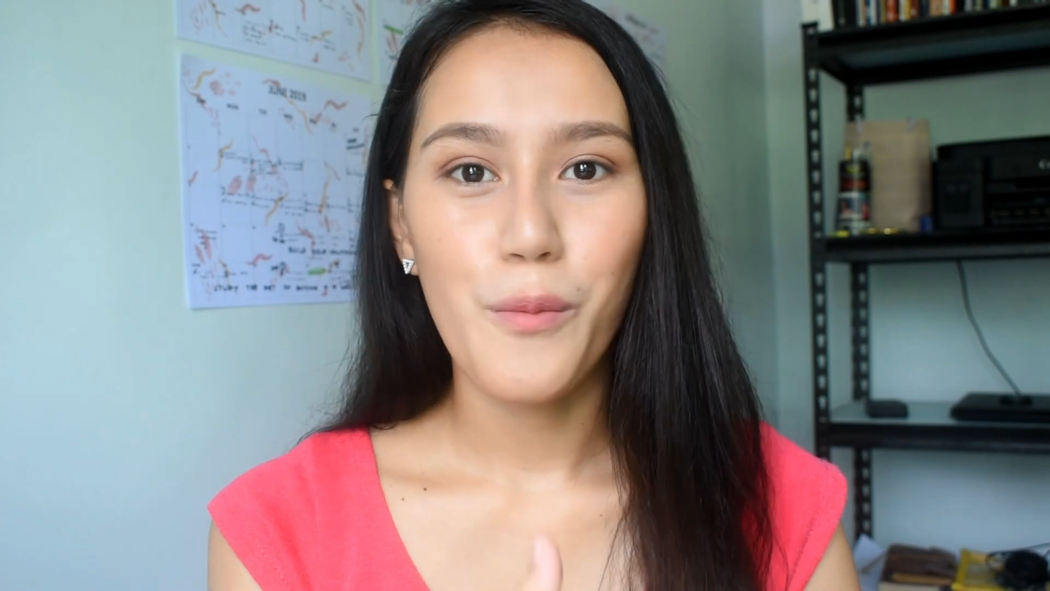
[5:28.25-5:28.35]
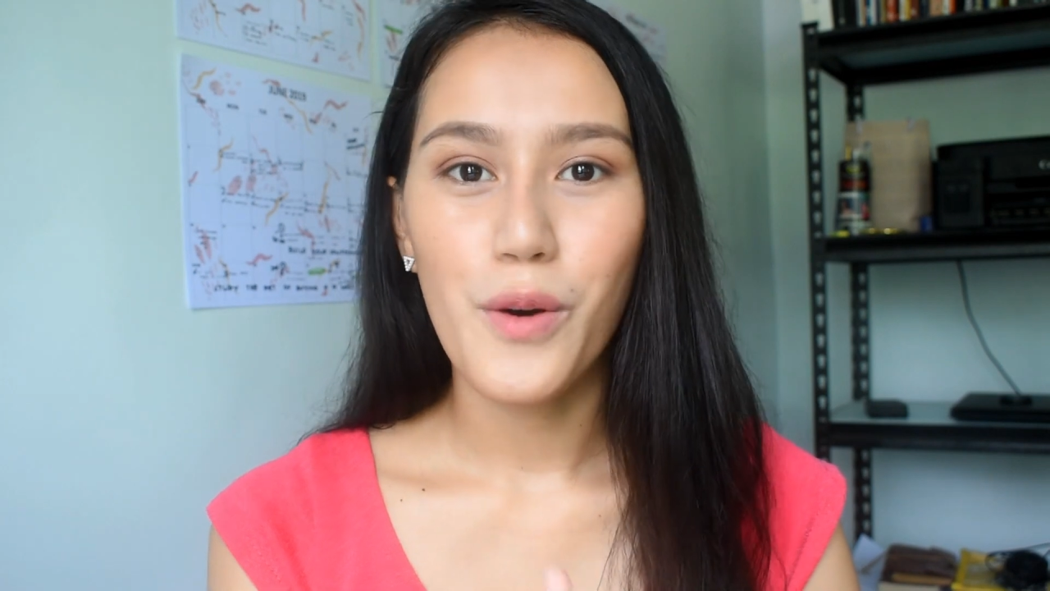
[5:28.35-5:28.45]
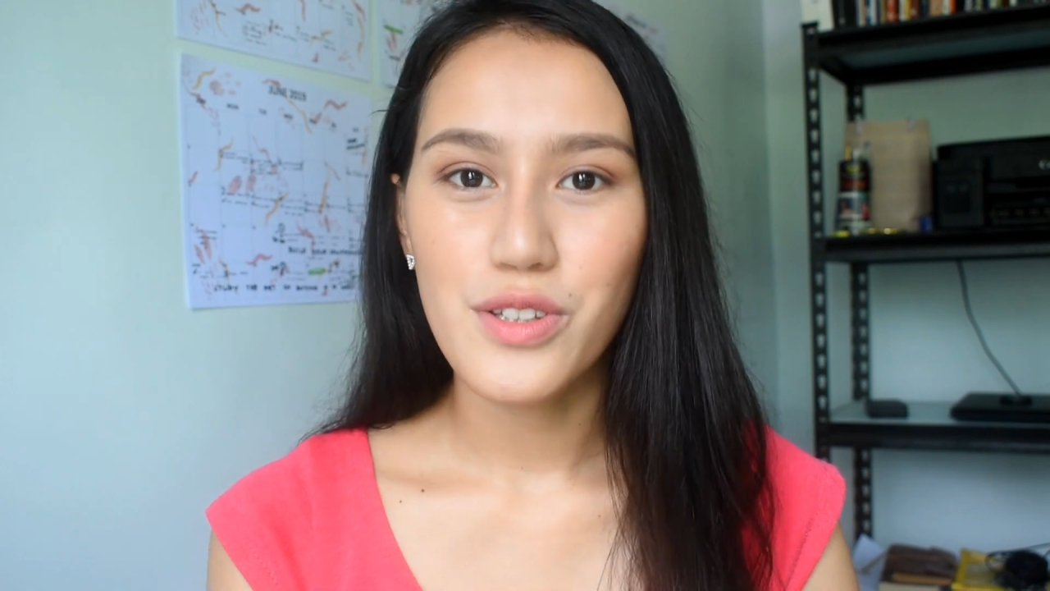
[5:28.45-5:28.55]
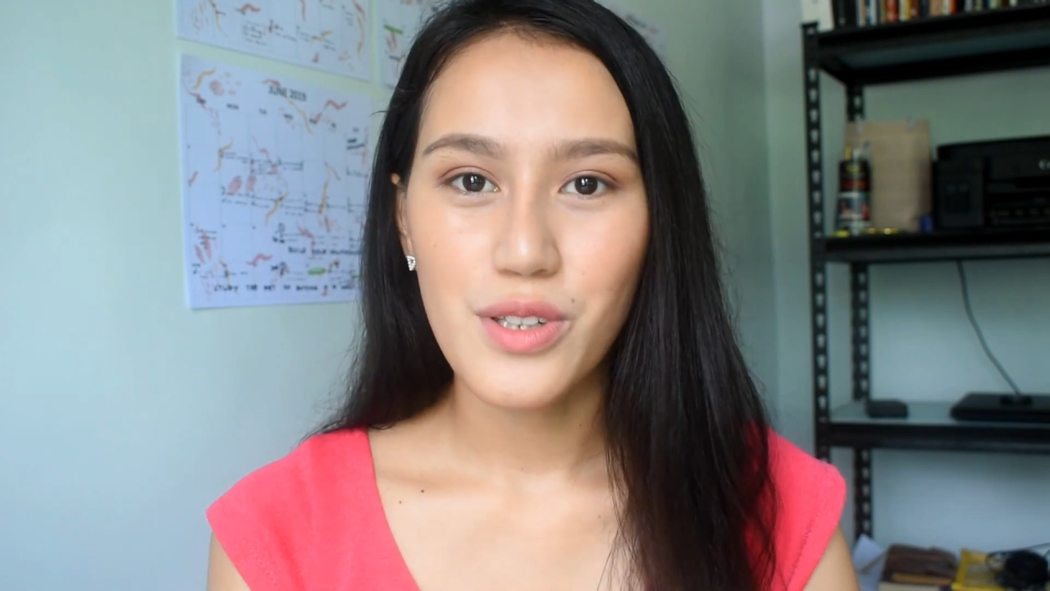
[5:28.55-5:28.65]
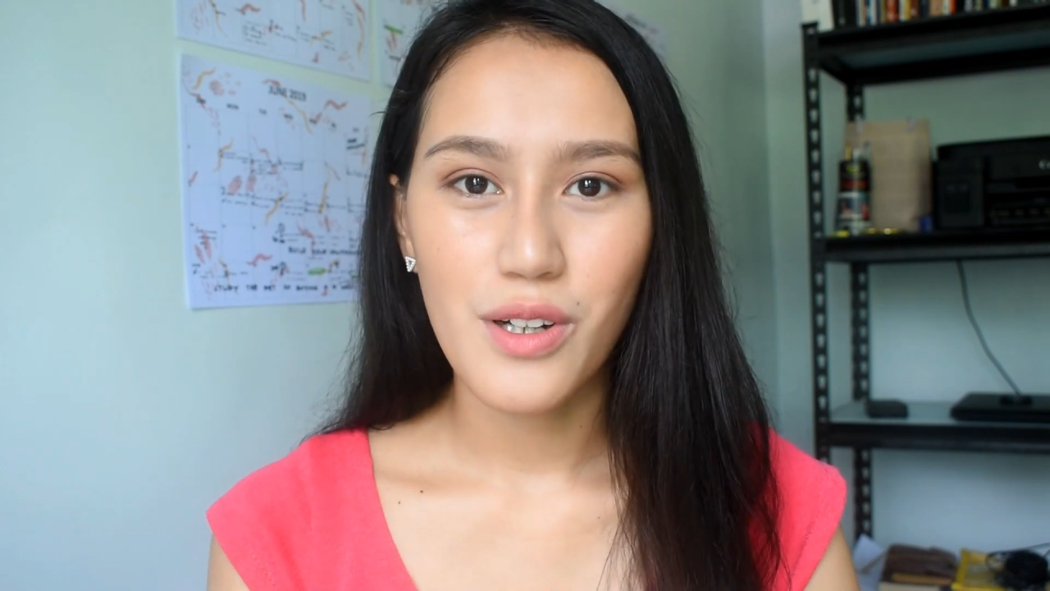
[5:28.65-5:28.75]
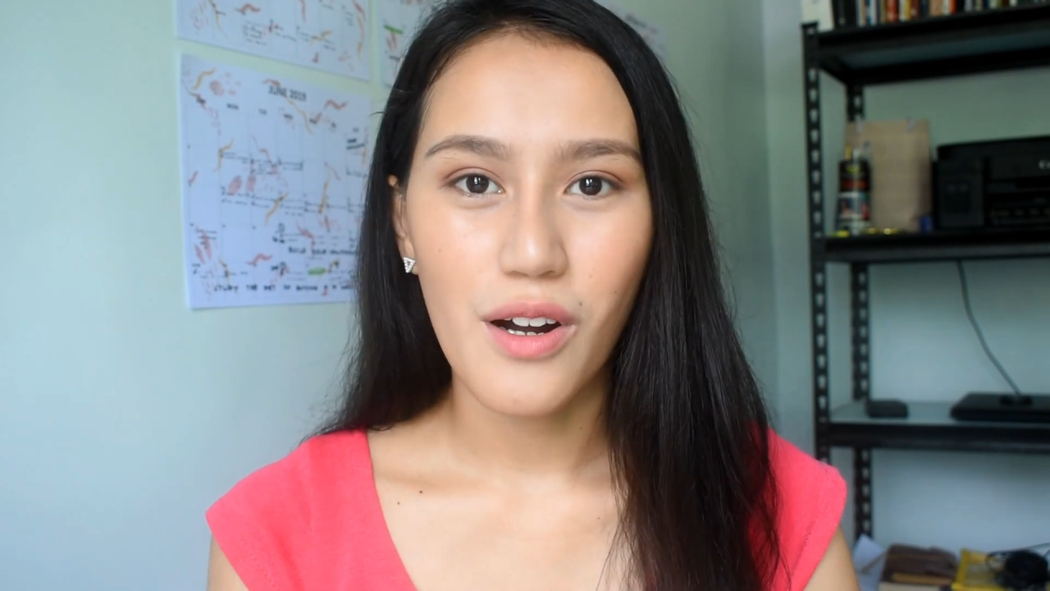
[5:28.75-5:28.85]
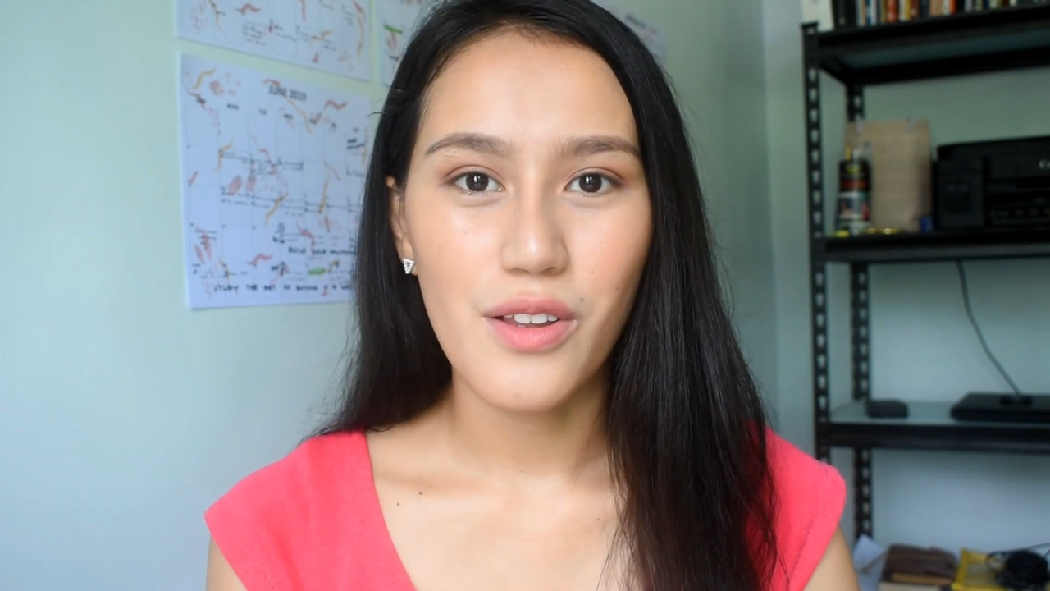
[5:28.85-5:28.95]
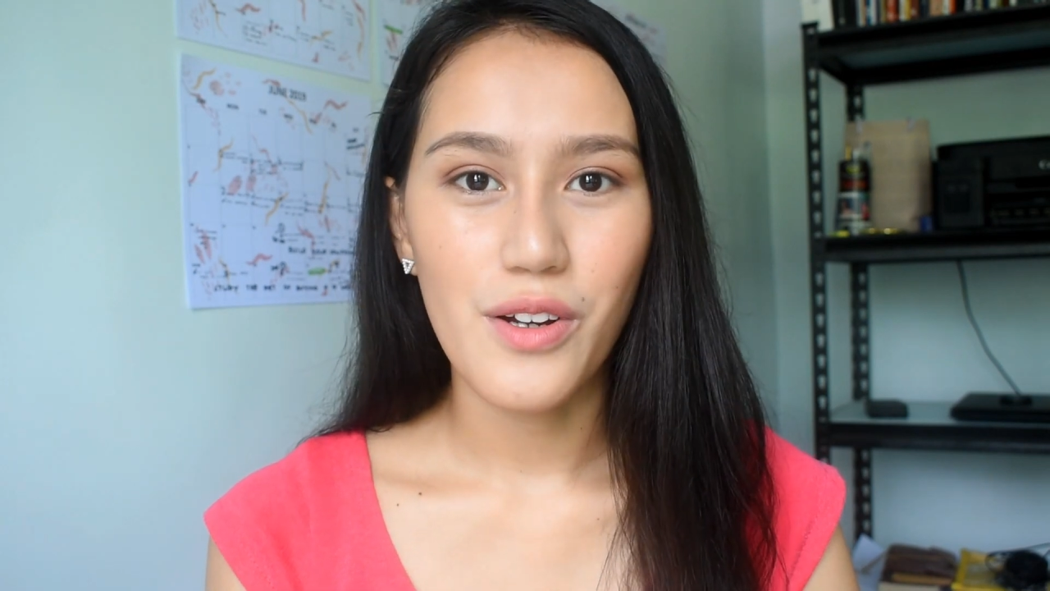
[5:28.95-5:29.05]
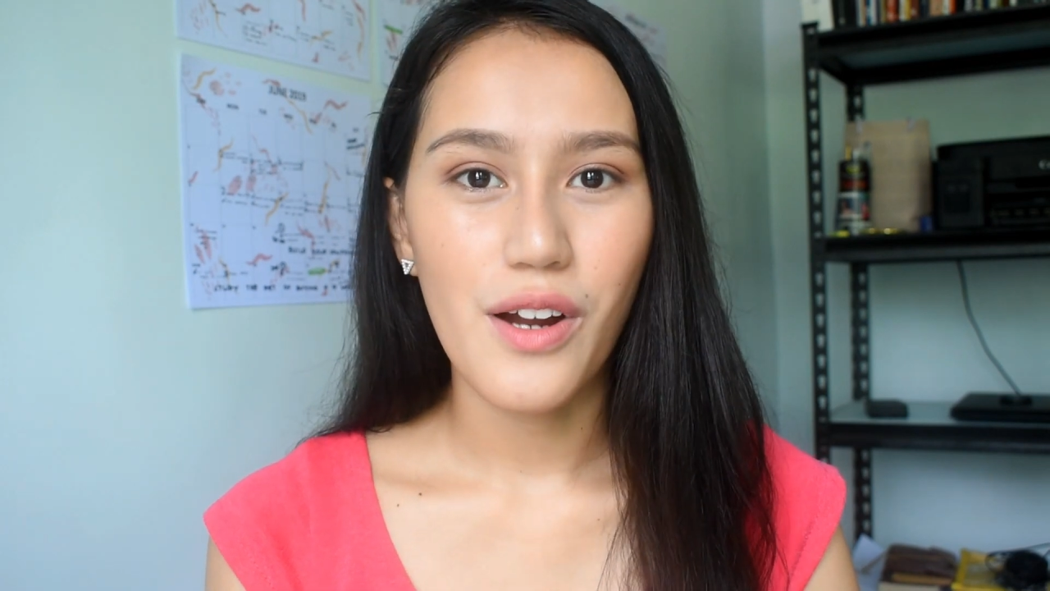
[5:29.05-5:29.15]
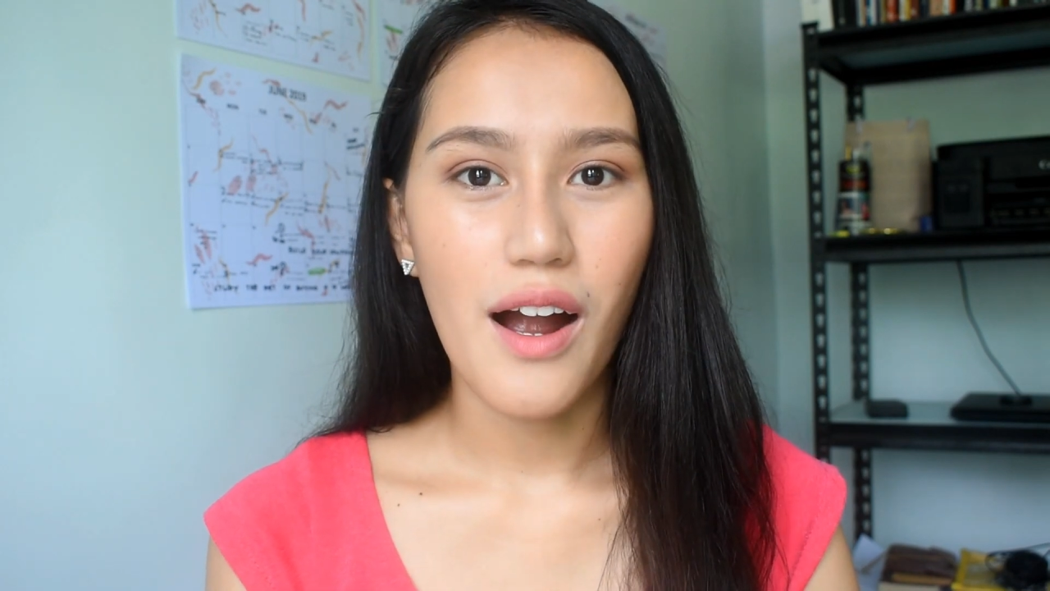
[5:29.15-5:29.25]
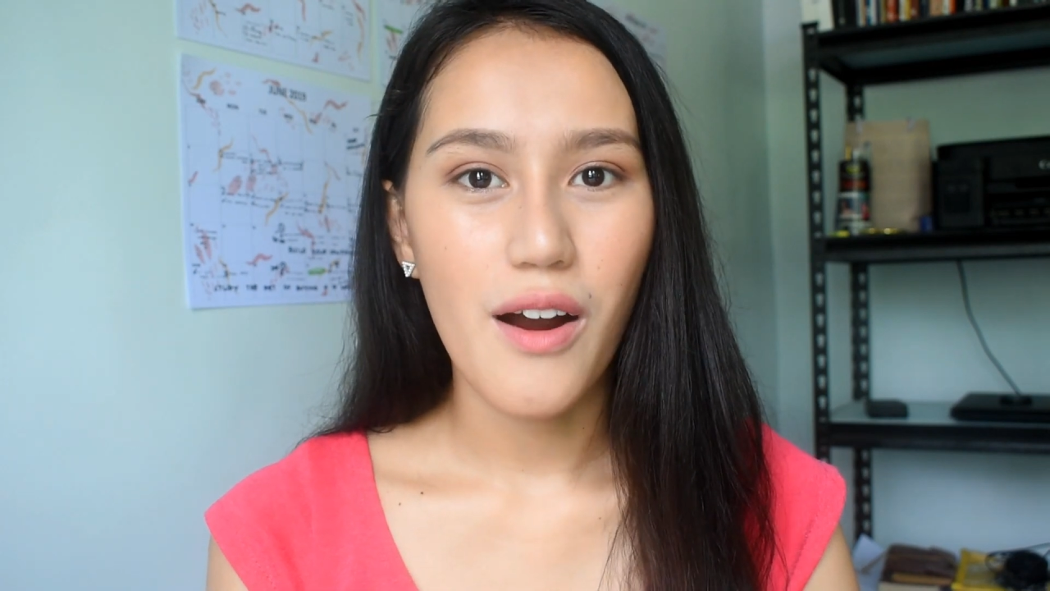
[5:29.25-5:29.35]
watercolor